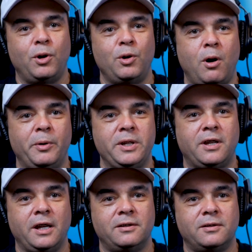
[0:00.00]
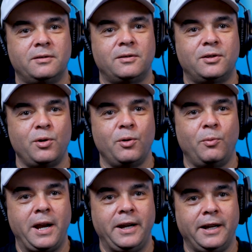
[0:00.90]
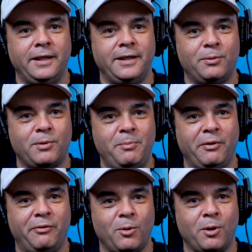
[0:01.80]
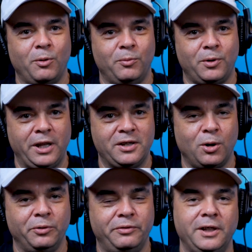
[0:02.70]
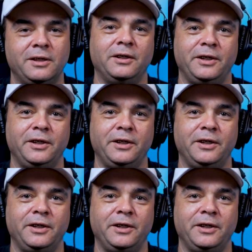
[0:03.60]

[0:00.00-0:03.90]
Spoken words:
one who always gets to the wedding and then right before gets cold feet and then